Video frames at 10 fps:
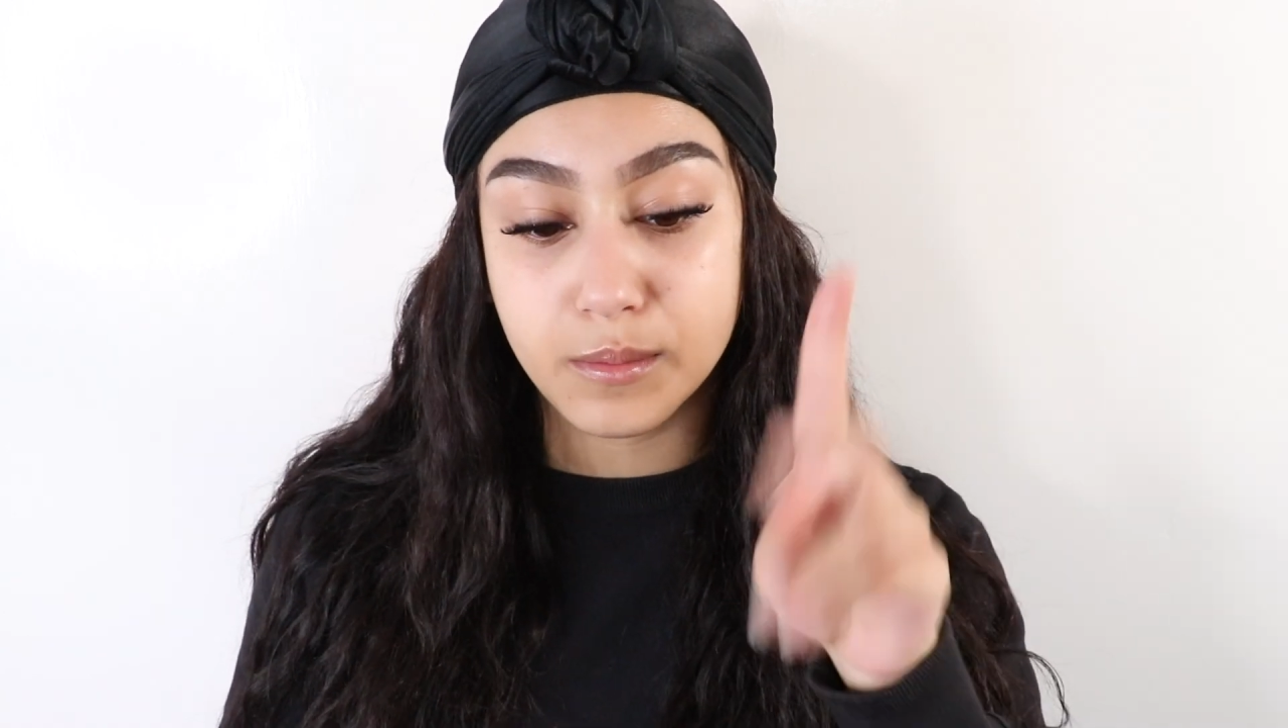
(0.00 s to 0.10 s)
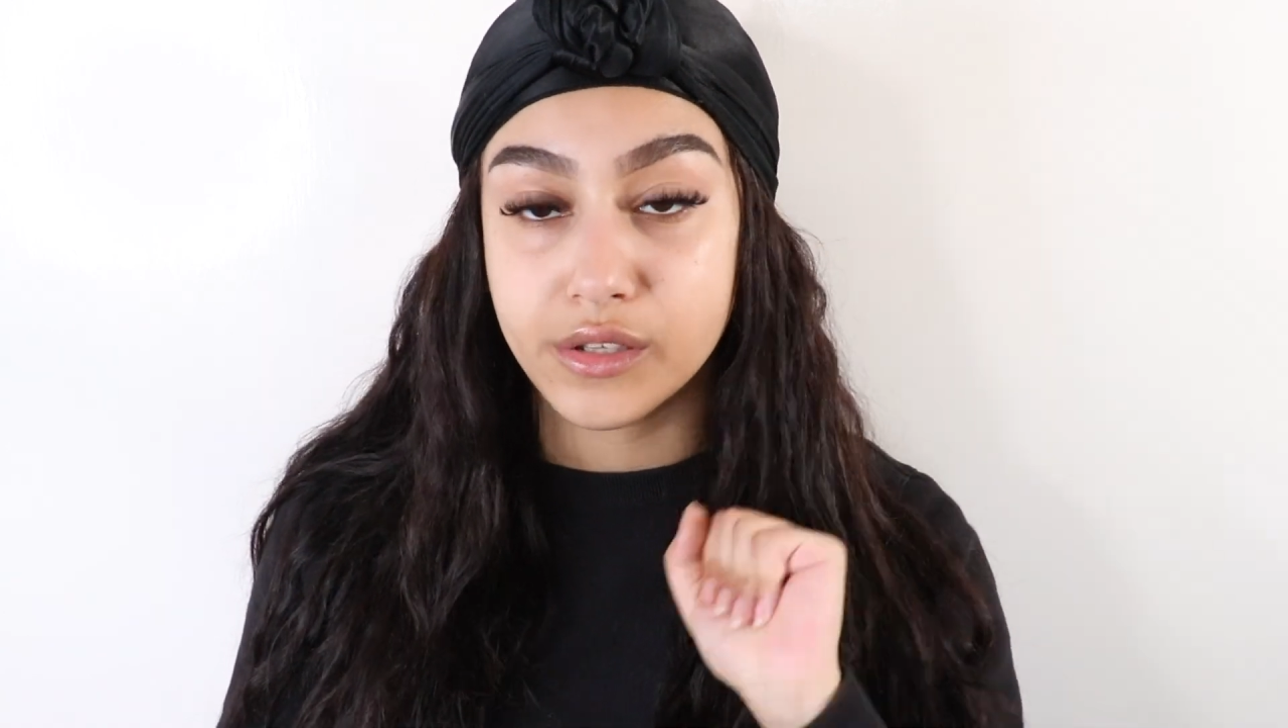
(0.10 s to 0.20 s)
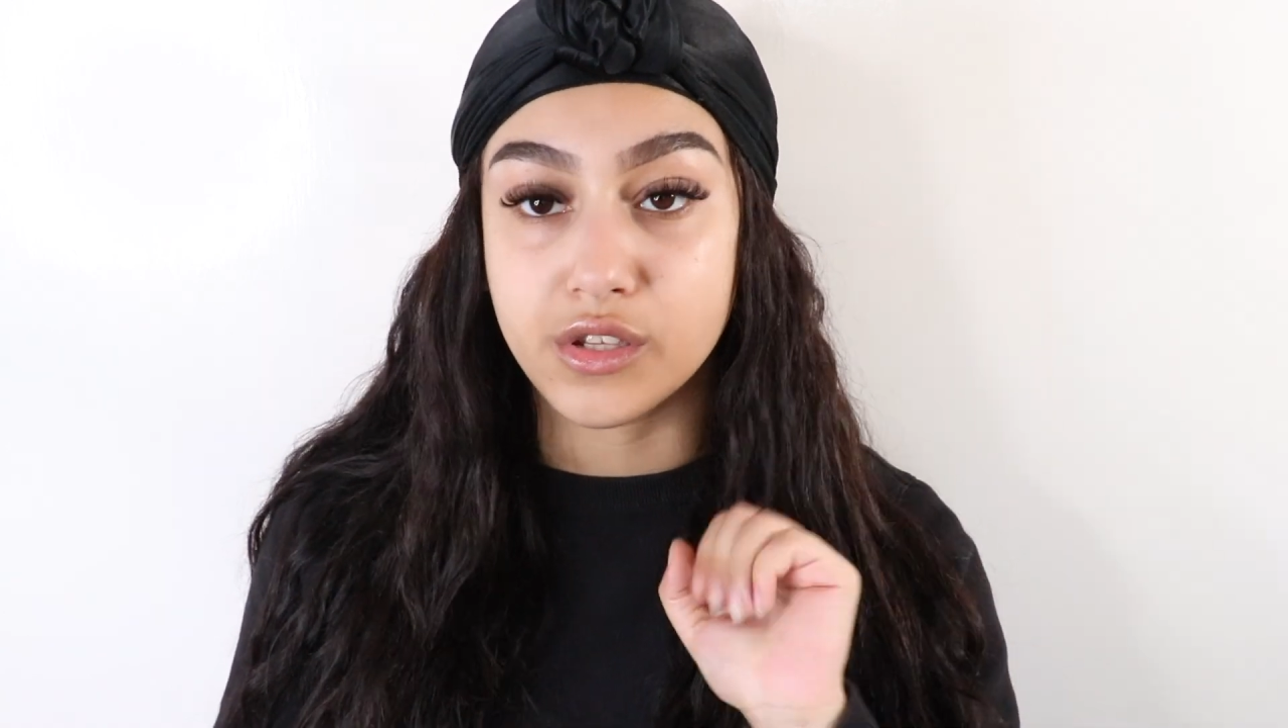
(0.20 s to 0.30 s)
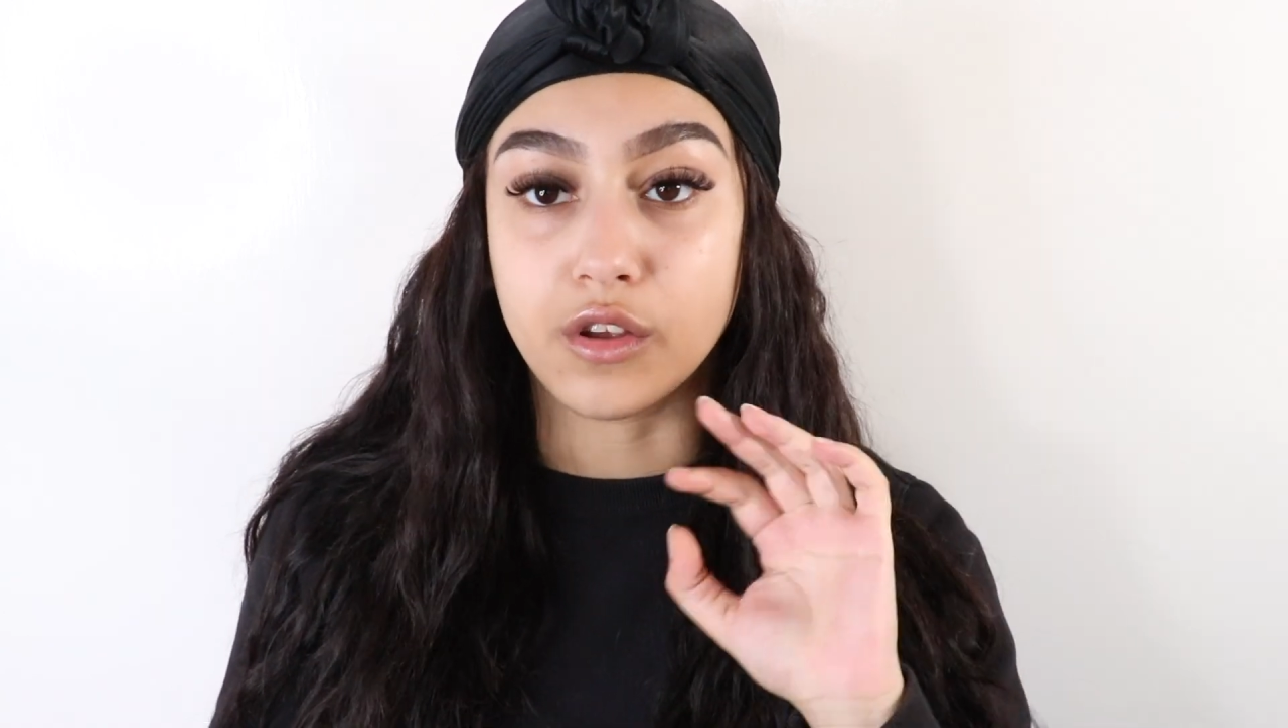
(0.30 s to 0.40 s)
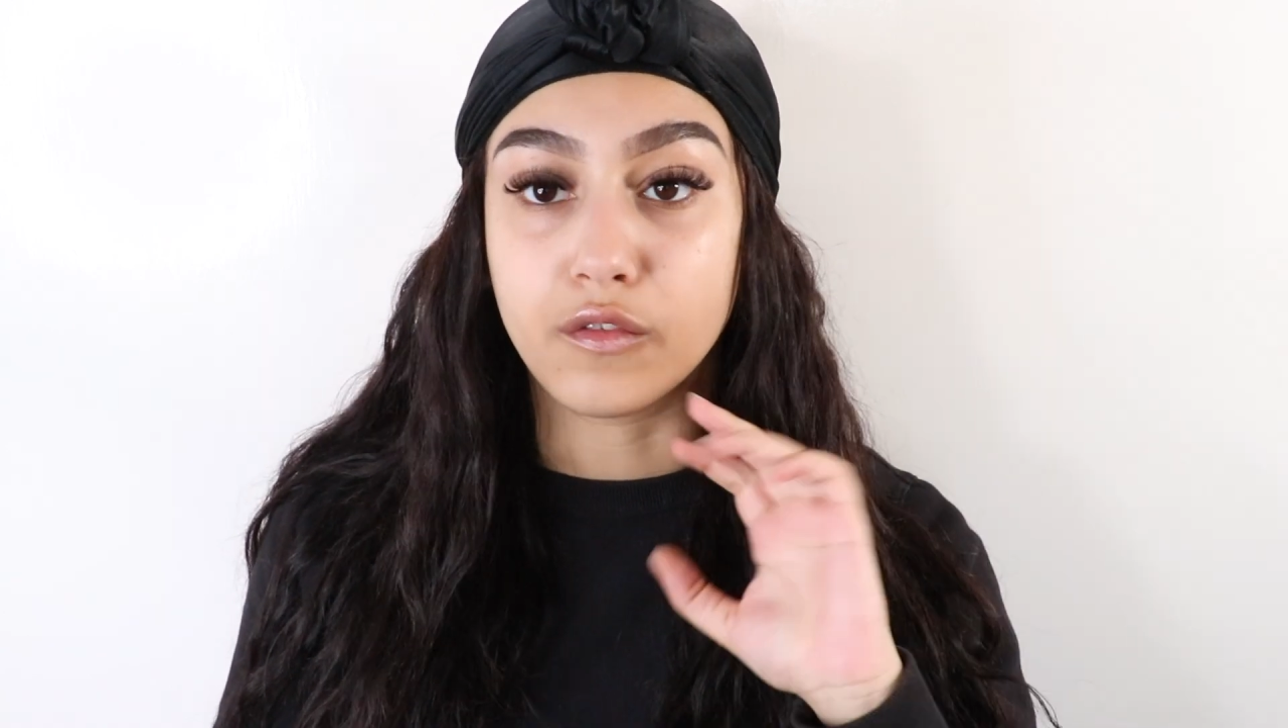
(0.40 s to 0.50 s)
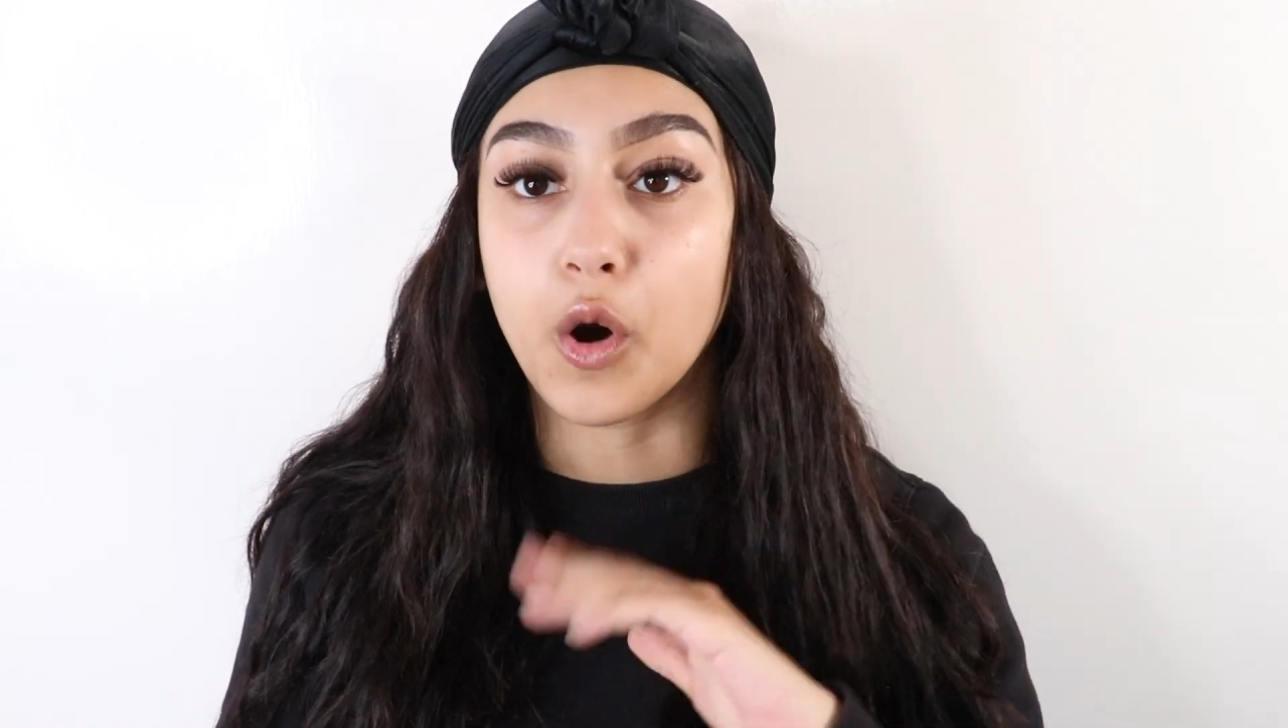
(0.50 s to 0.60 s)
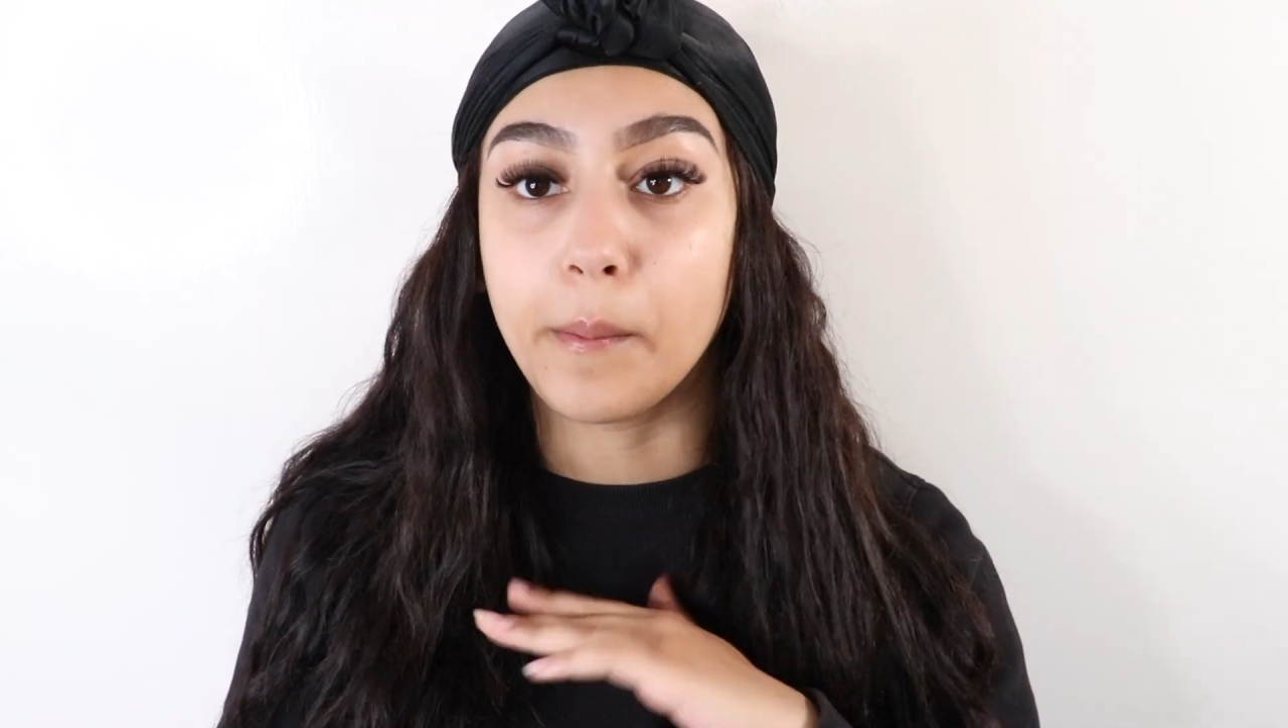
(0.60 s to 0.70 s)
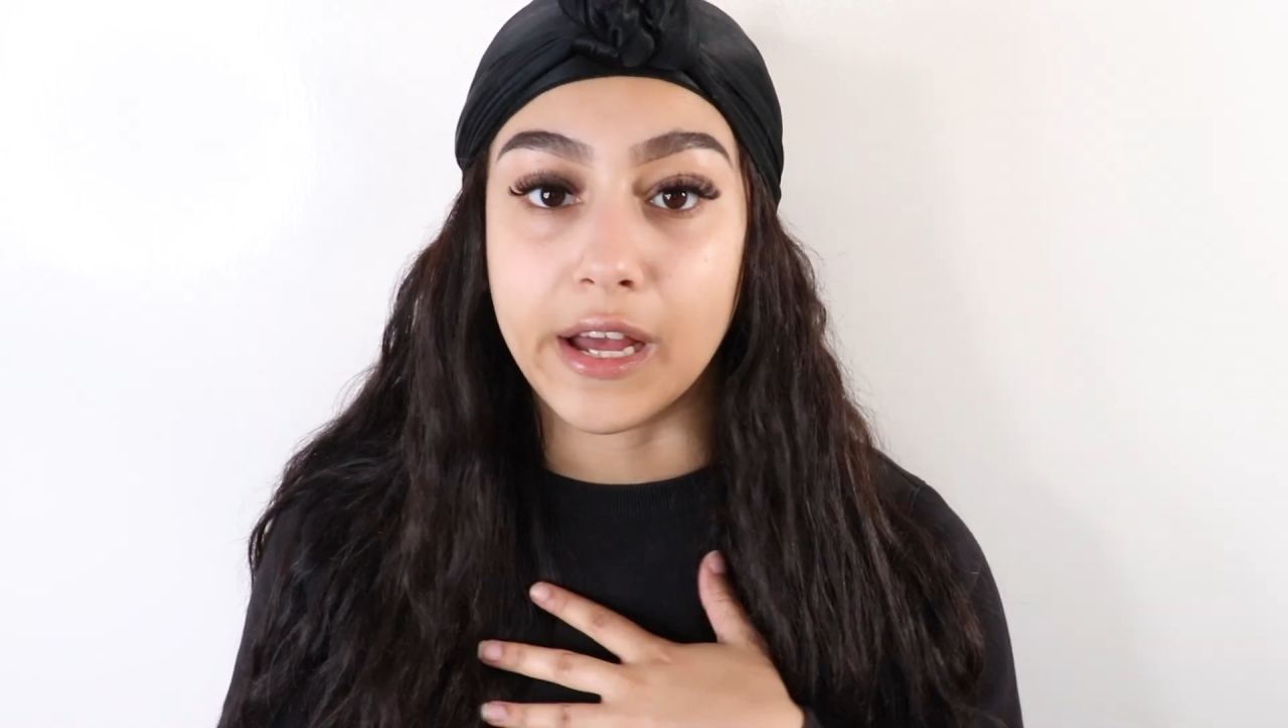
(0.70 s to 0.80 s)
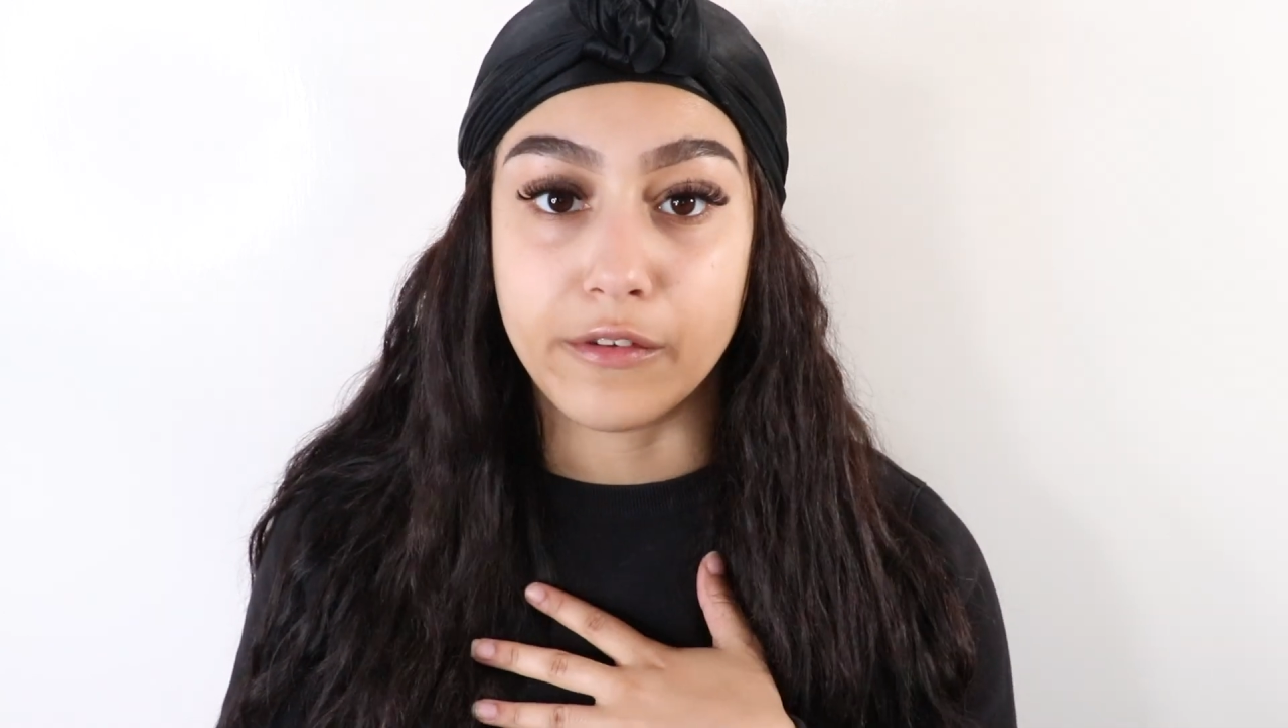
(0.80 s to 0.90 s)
so you've got a better